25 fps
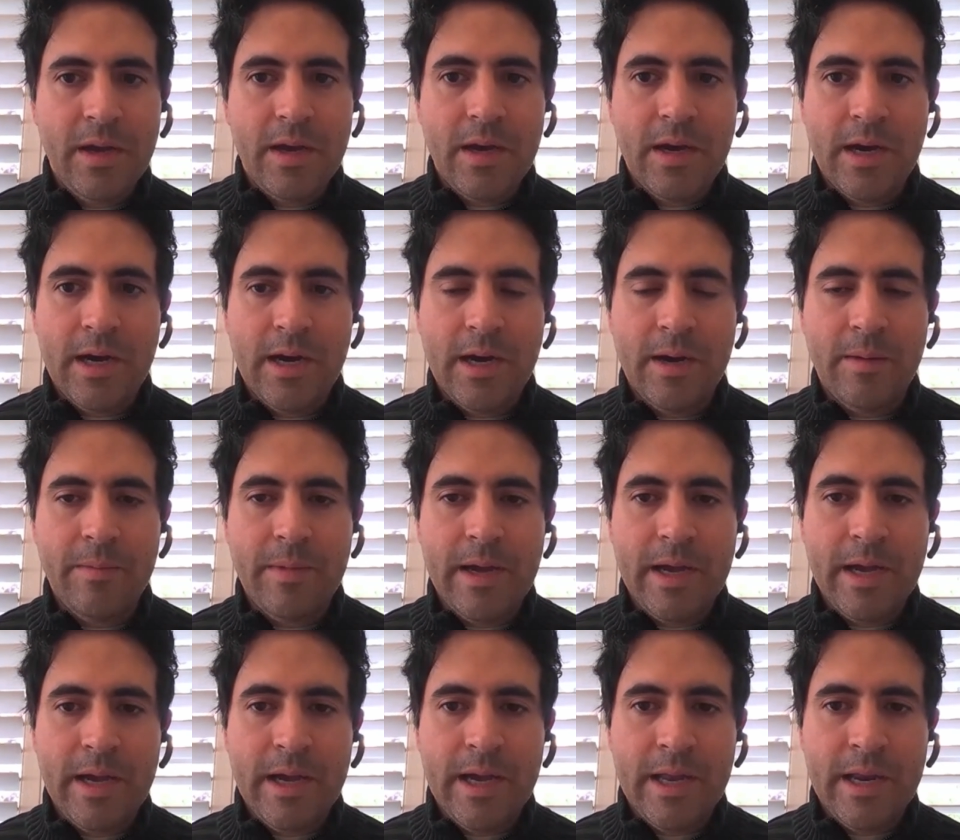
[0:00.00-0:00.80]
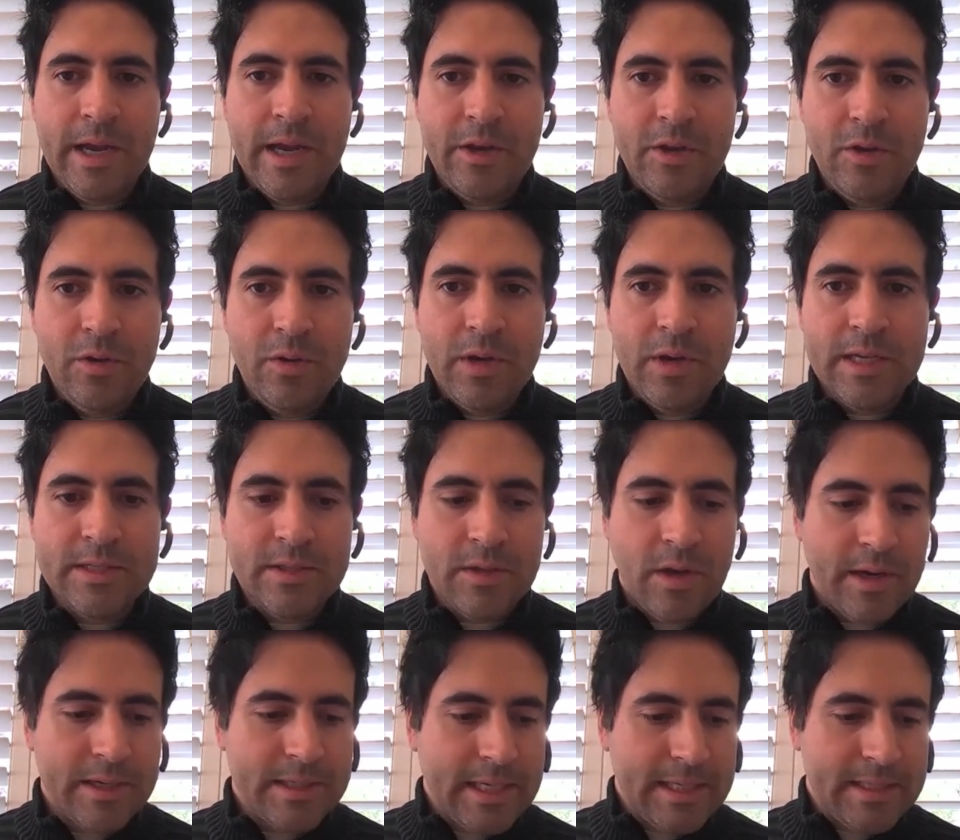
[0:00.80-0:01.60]
And I knew as
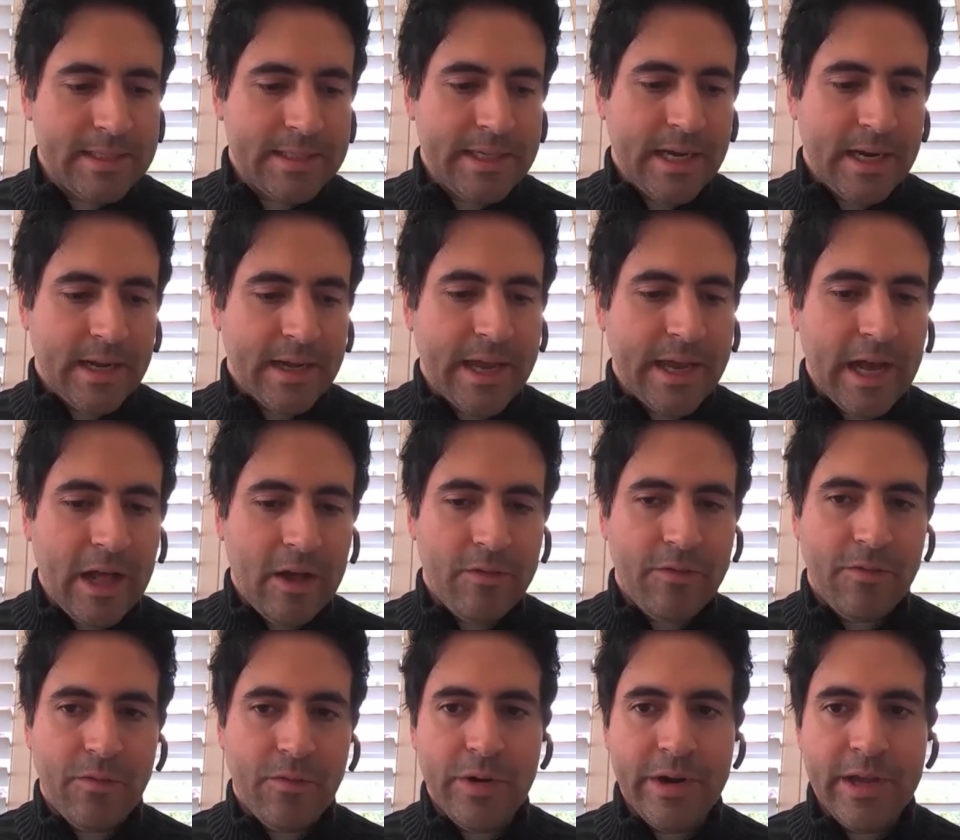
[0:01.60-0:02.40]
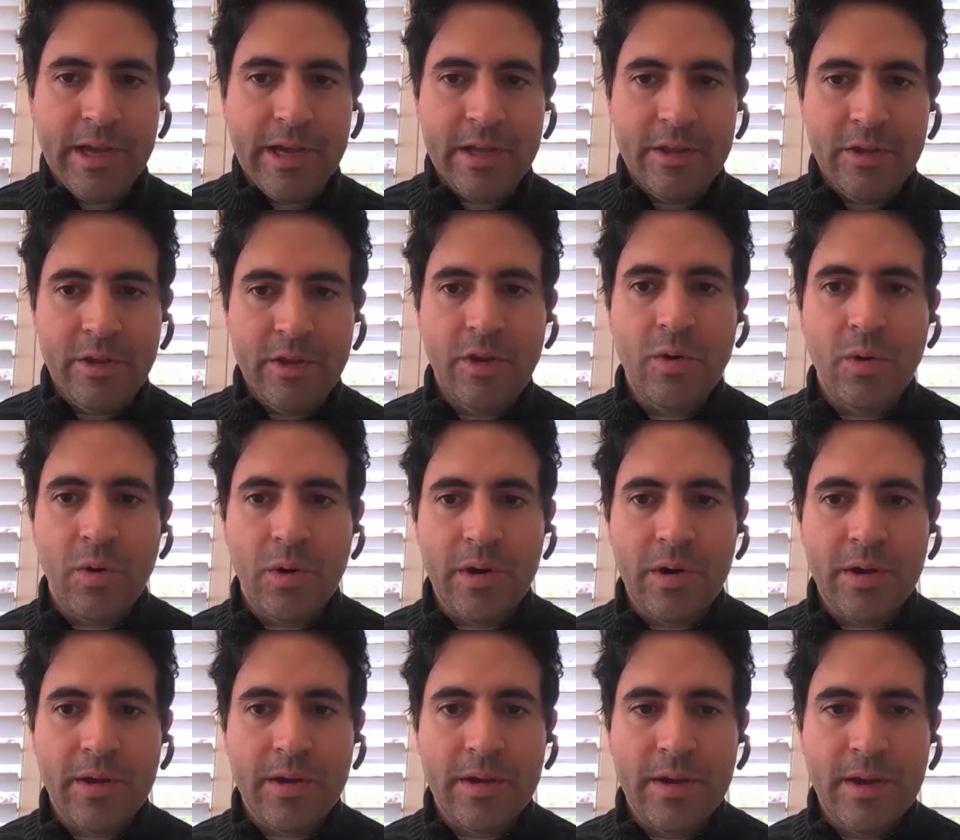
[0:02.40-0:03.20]
long as I stay out of California and New
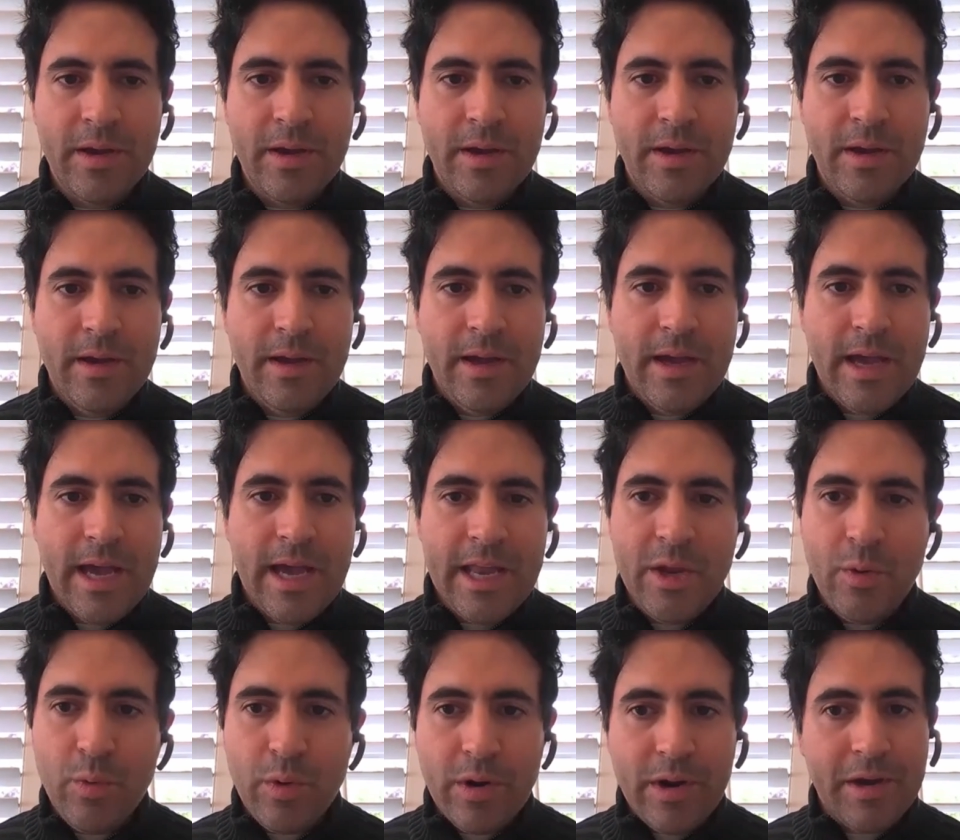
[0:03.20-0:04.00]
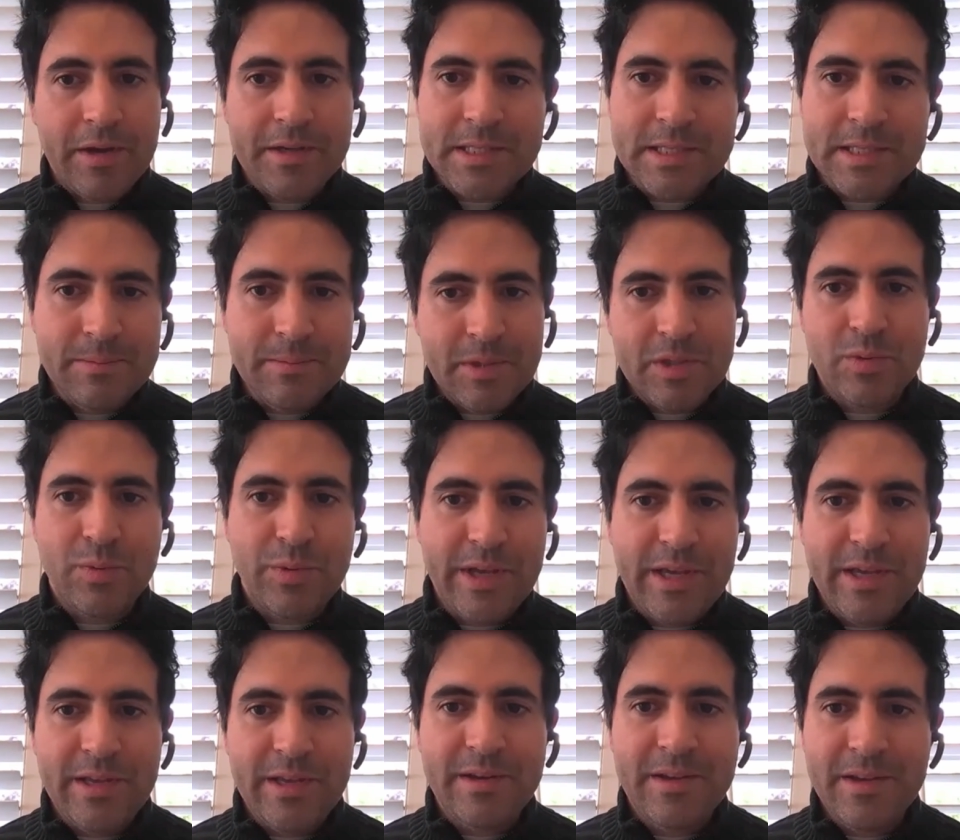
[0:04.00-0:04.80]
York, anywhere else in
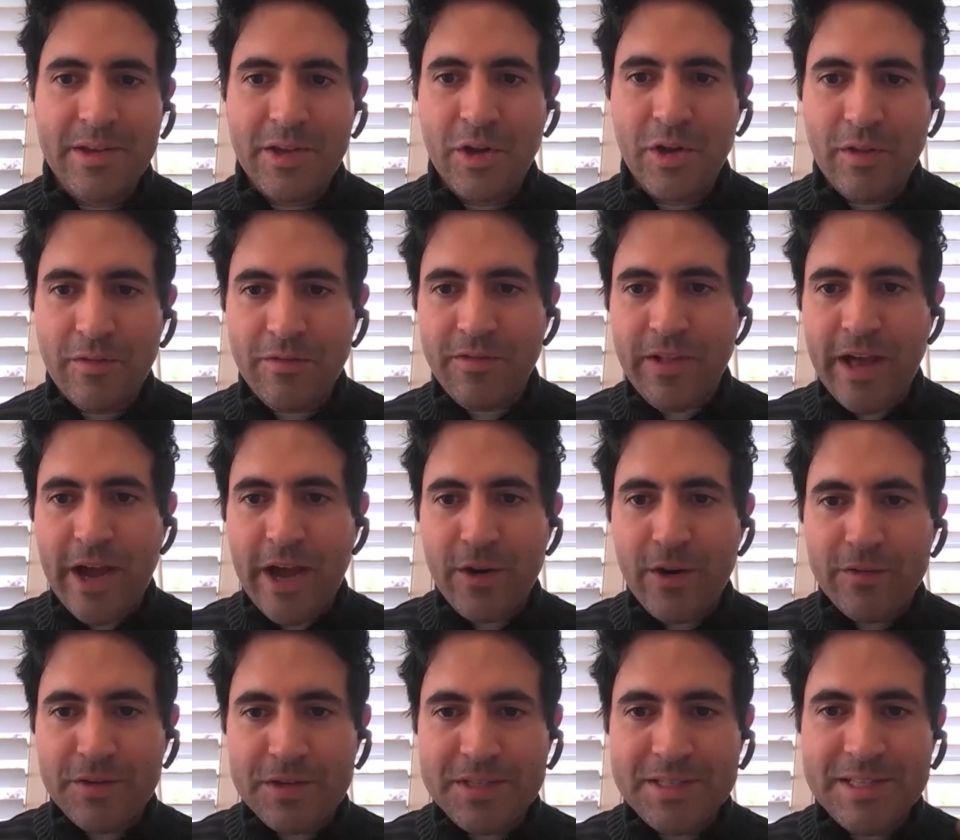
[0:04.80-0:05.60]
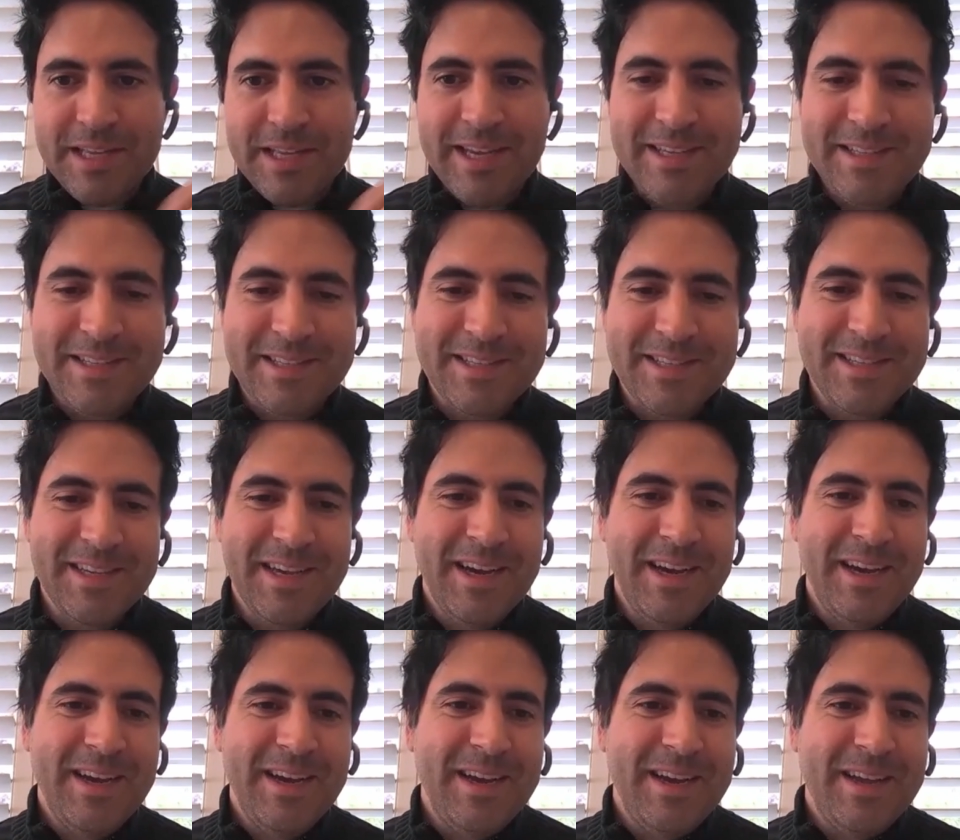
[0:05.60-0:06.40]
between, the flyover states,
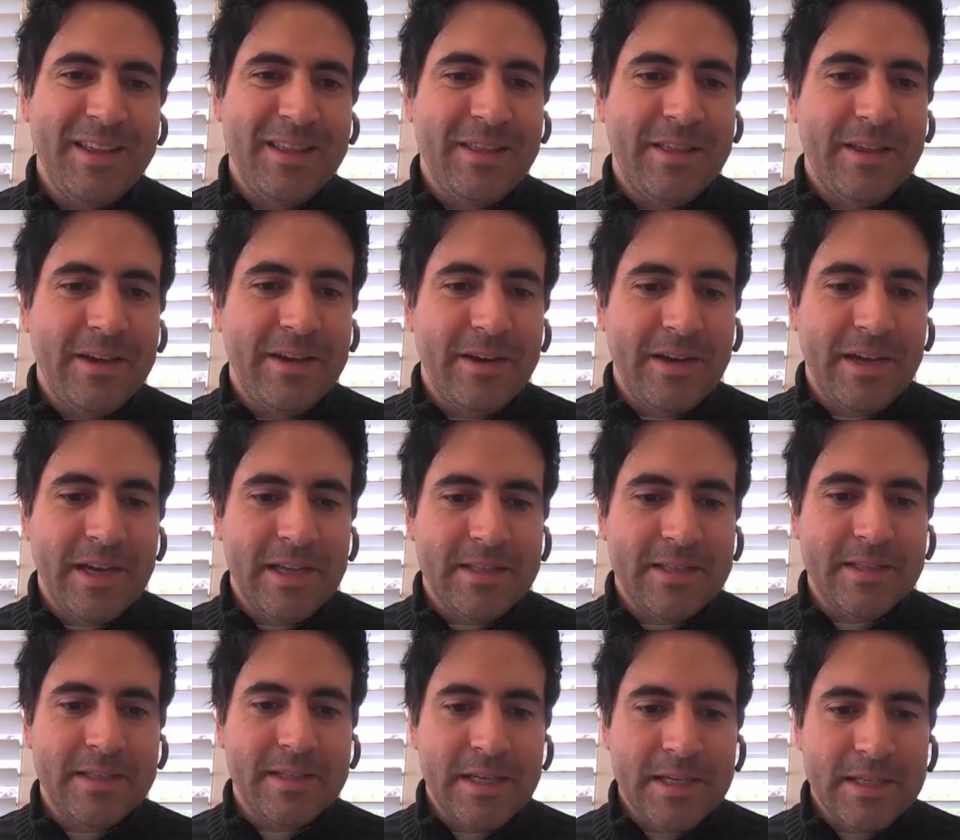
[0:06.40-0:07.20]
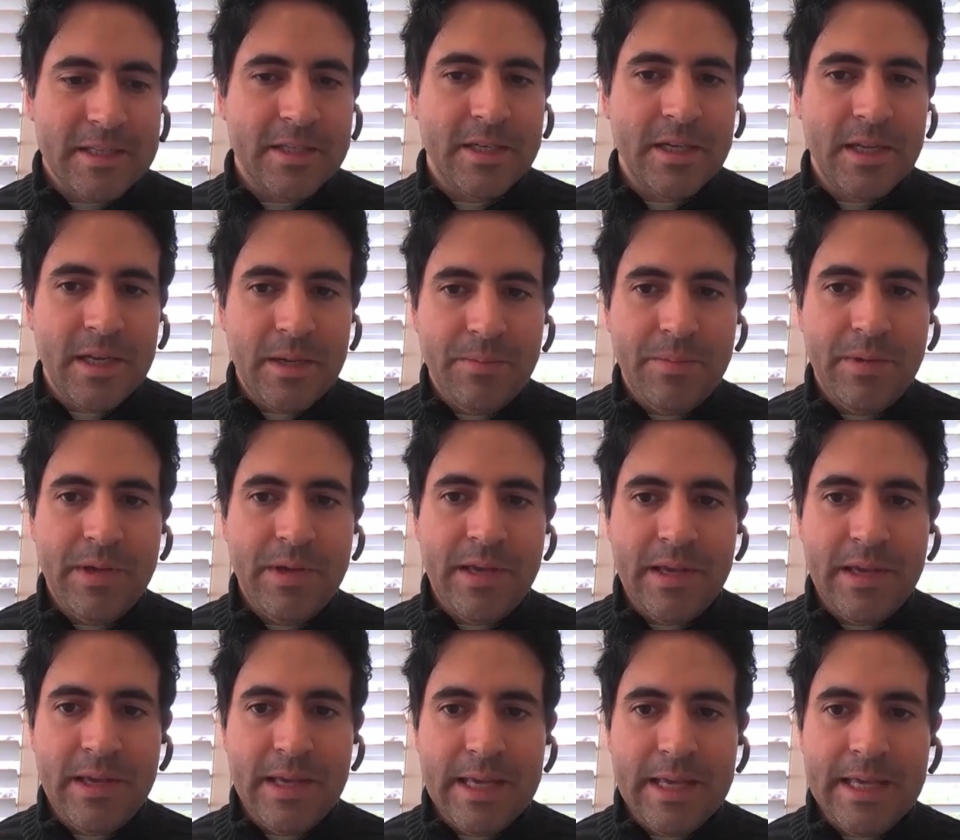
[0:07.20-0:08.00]
it's going to
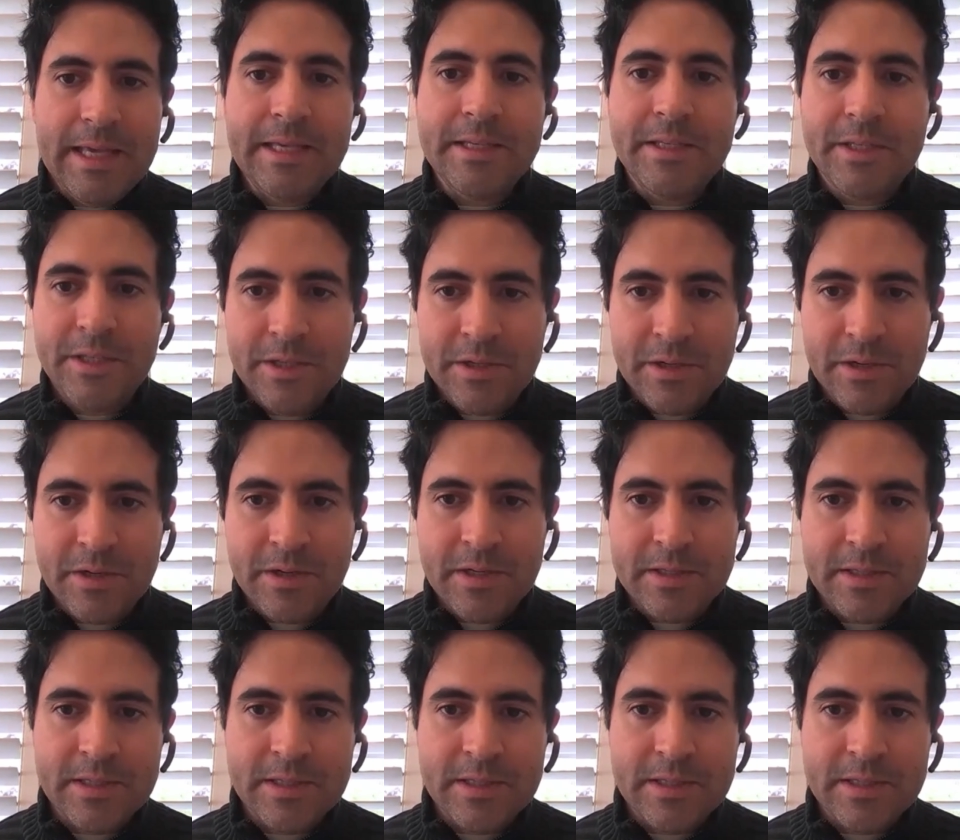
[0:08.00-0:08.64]
be easier.